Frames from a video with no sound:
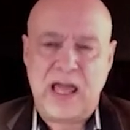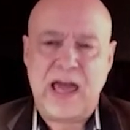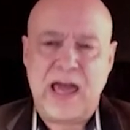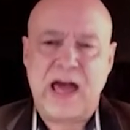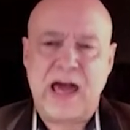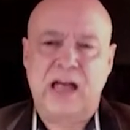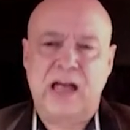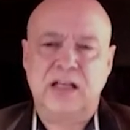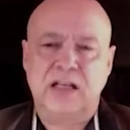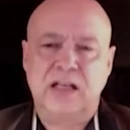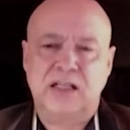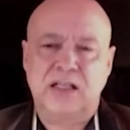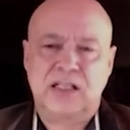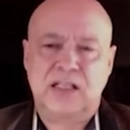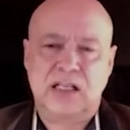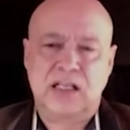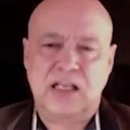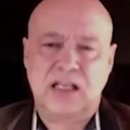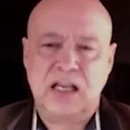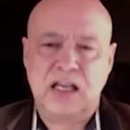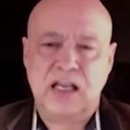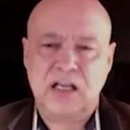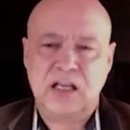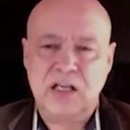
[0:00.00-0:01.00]
and
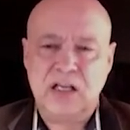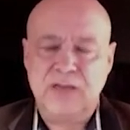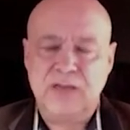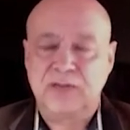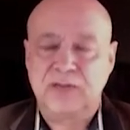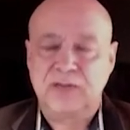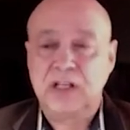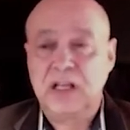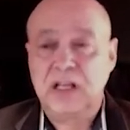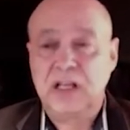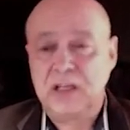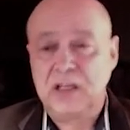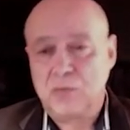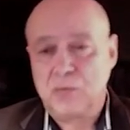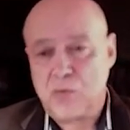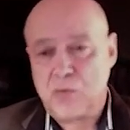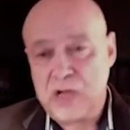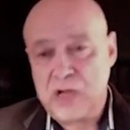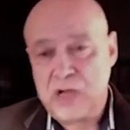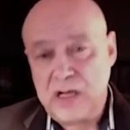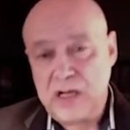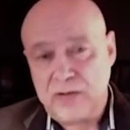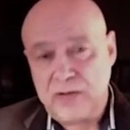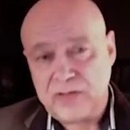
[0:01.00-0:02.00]
getting
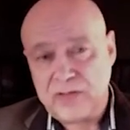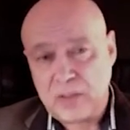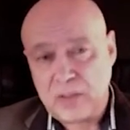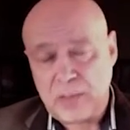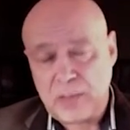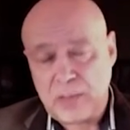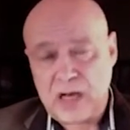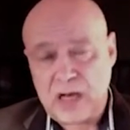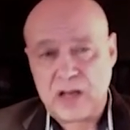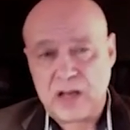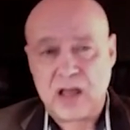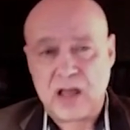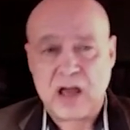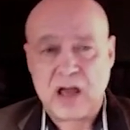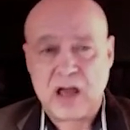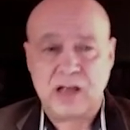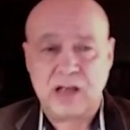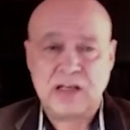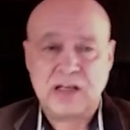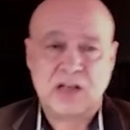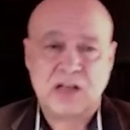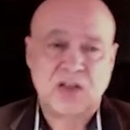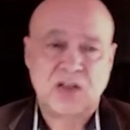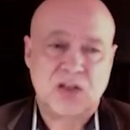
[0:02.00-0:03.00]
rid of some
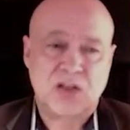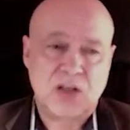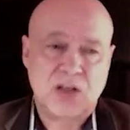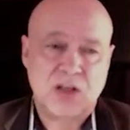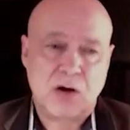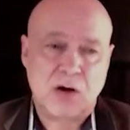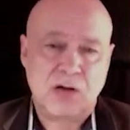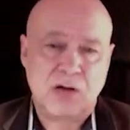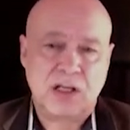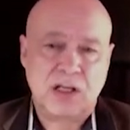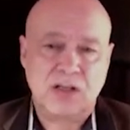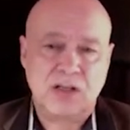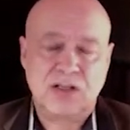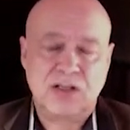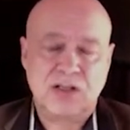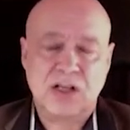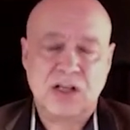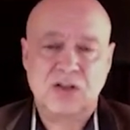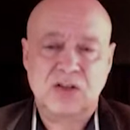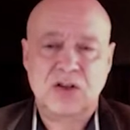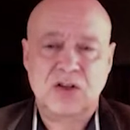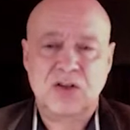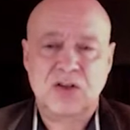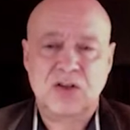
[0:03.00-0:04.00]
unnecessary
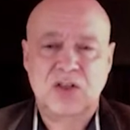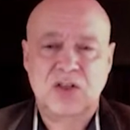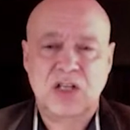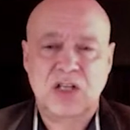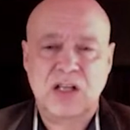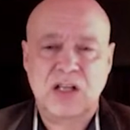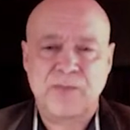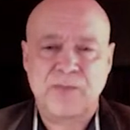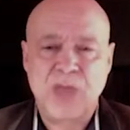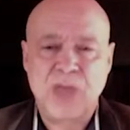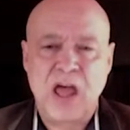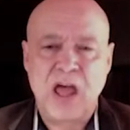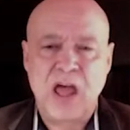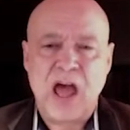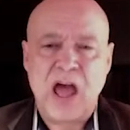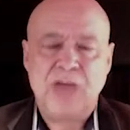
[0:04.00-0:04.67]
contingency,